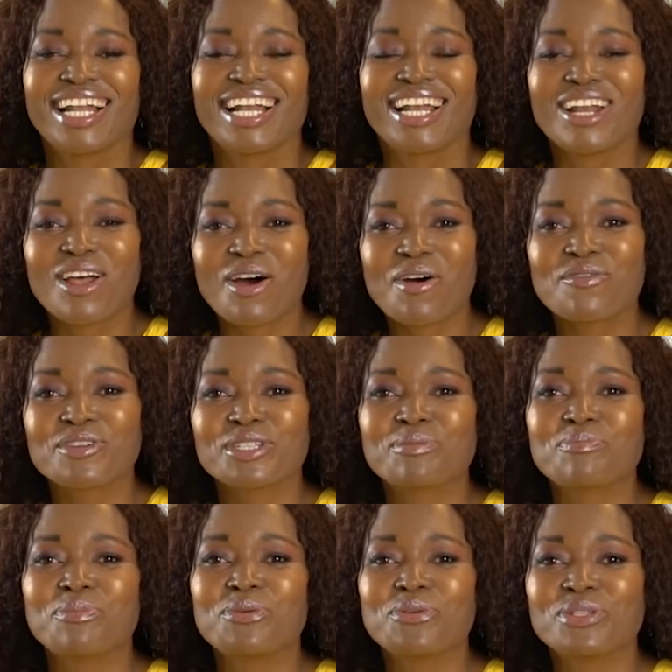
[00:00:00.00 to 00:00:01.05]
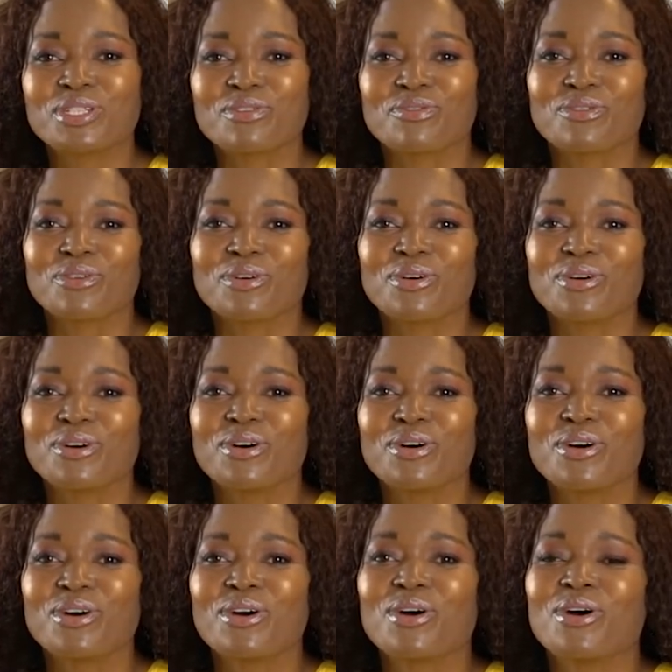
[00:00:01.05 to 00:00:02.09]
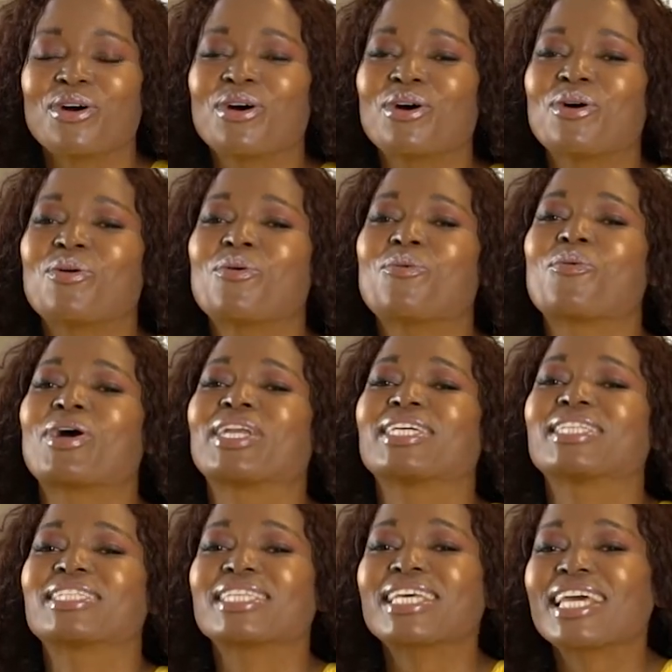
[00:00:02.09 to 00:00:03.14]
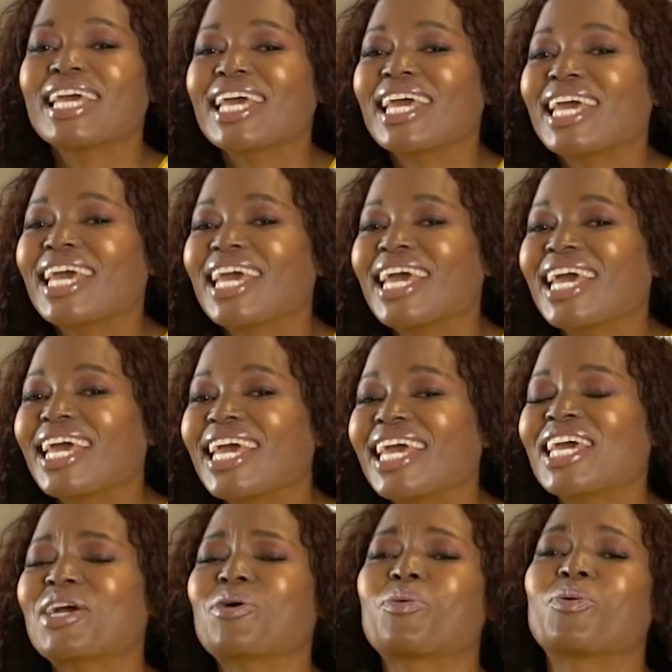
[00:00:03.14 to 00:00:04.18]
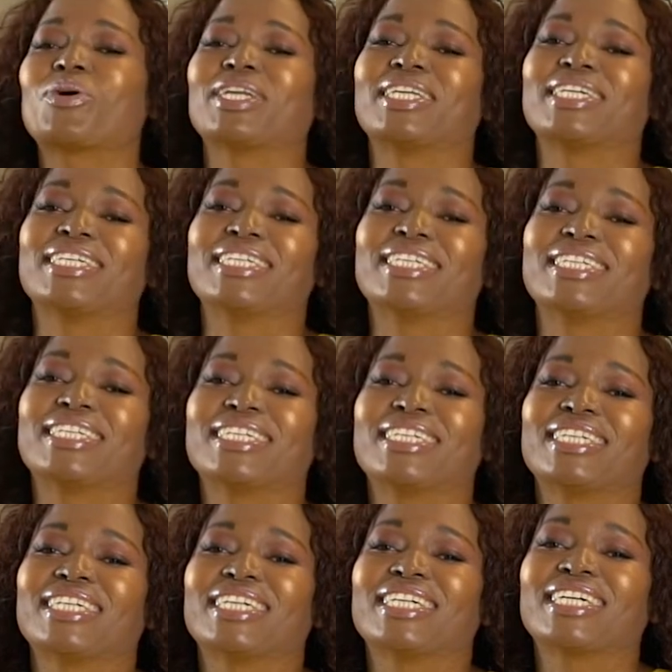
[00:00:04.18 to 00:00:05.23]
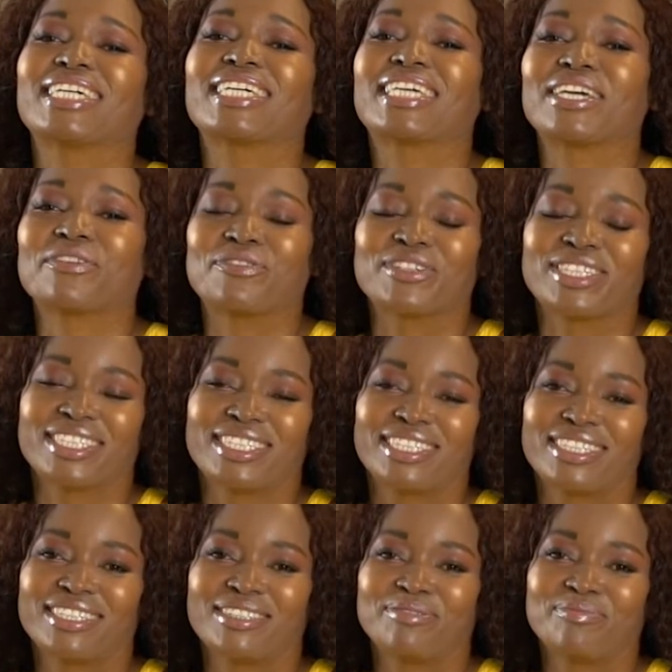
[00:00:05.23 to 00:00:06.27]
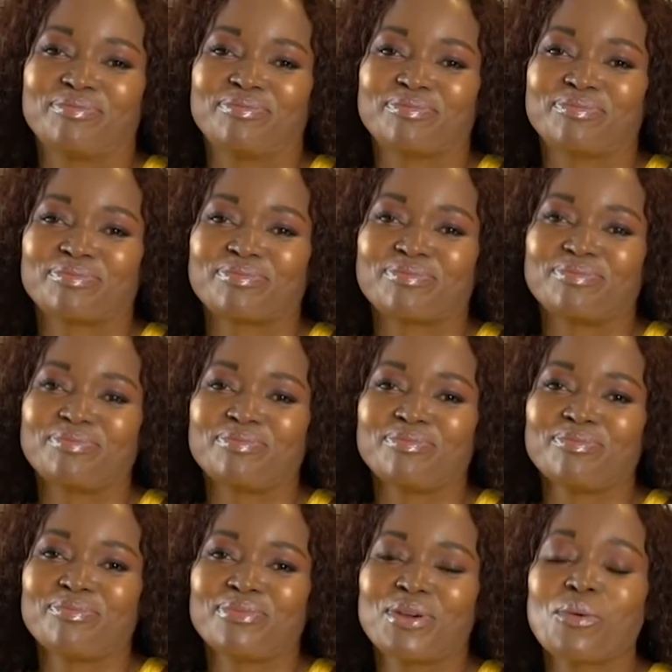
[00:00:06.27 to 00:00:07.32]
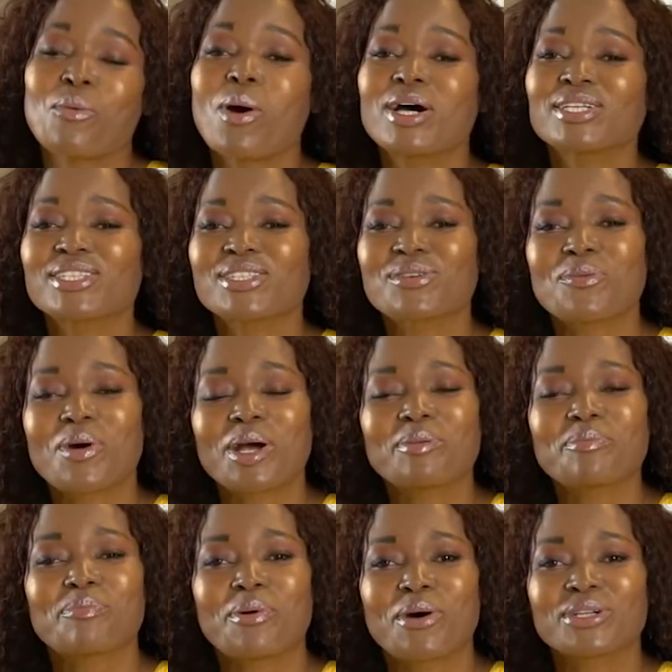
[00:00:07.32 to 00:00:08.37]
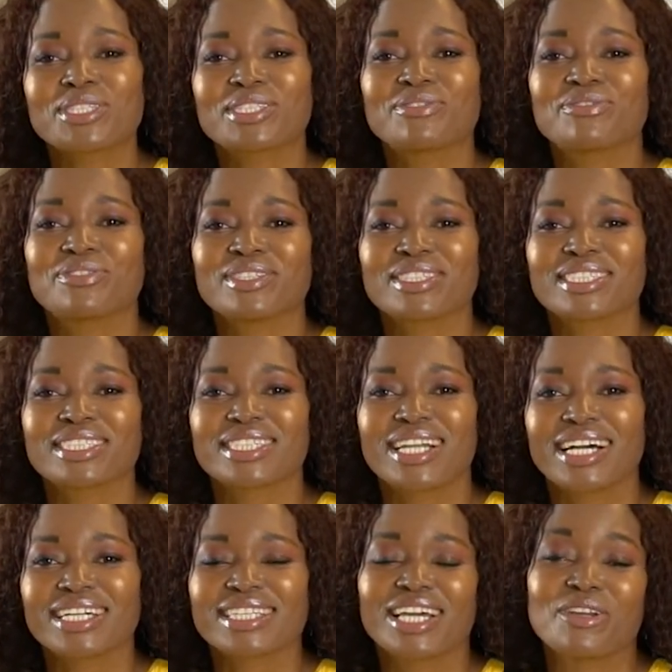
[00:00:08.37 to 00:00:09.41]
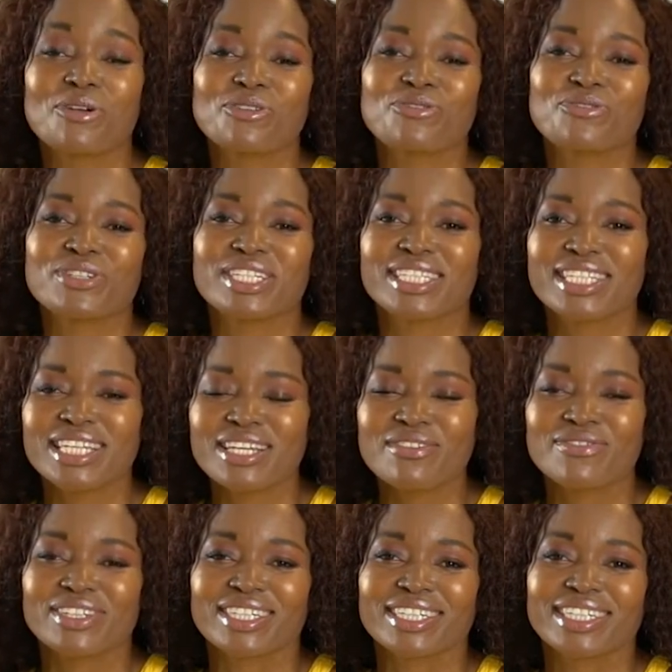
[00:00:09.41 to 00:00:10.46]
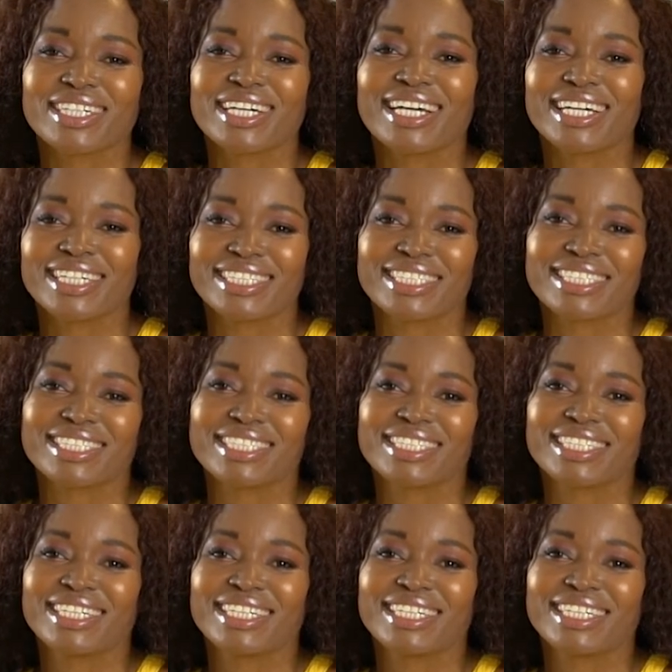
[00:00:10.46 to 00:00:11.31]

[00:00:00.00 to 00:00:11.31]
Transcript: Love is beautiful when it's equally given. Once the one party feels like they're not receiving it,